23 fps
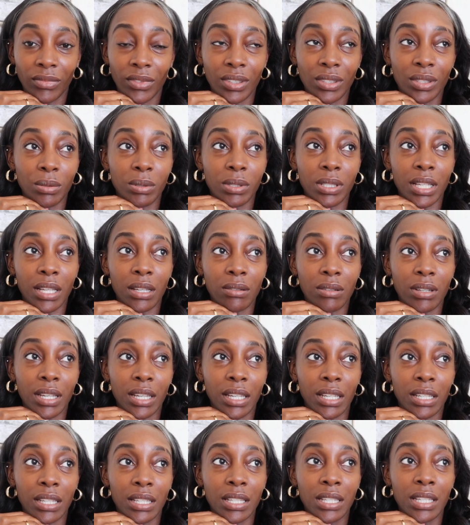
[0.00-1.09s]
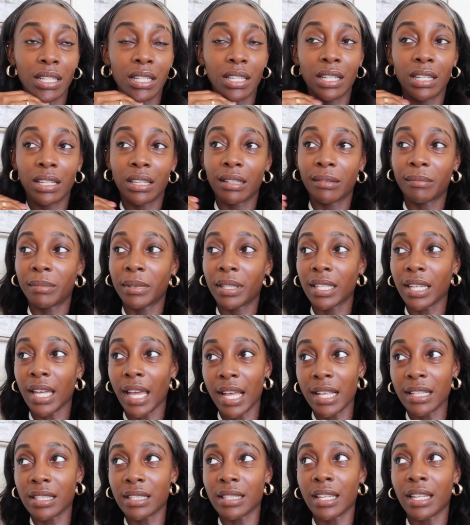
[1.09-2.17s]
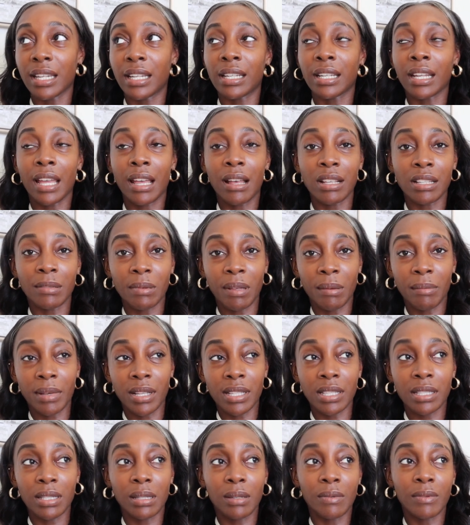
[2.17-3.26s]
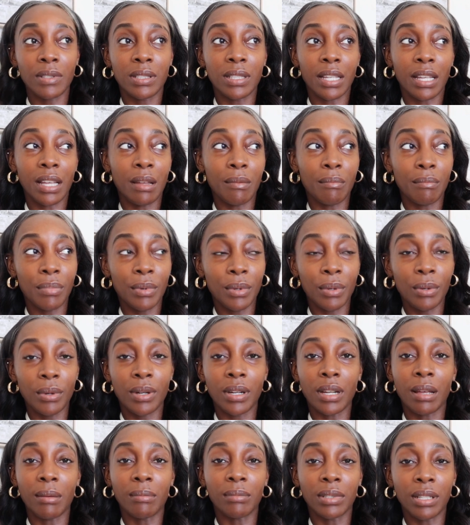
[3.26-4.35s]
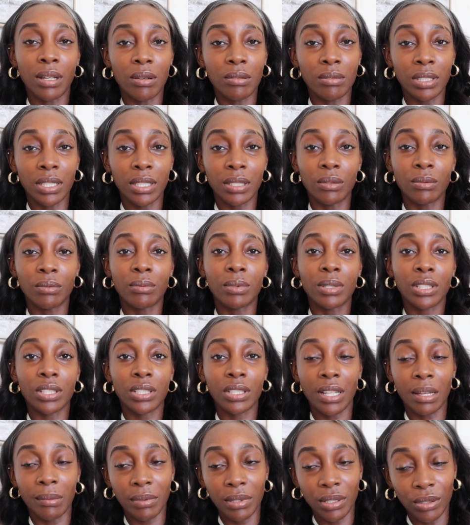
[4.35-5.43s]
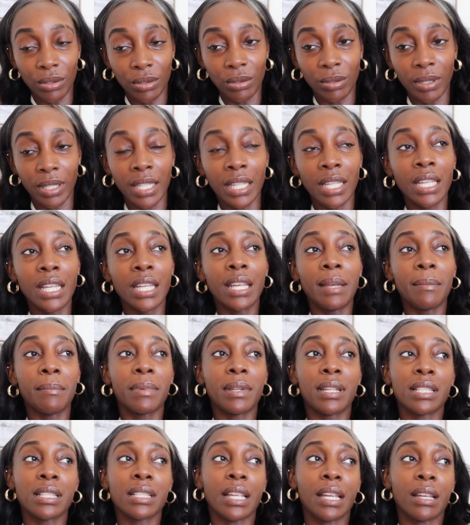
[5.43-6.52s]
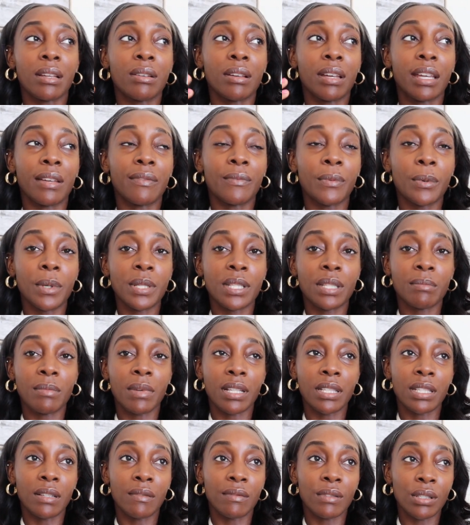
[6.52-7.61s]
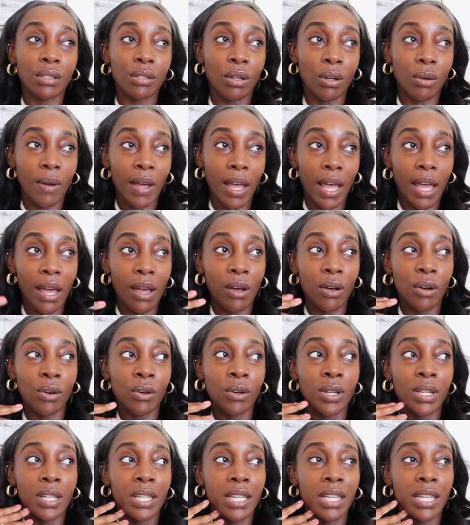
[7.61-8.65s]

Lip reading: So it's like, okay, being isolated in the house by myself is like, I'm bored, I'm lonely, what should I be doing? But it's like, okay, forcing myself to go out,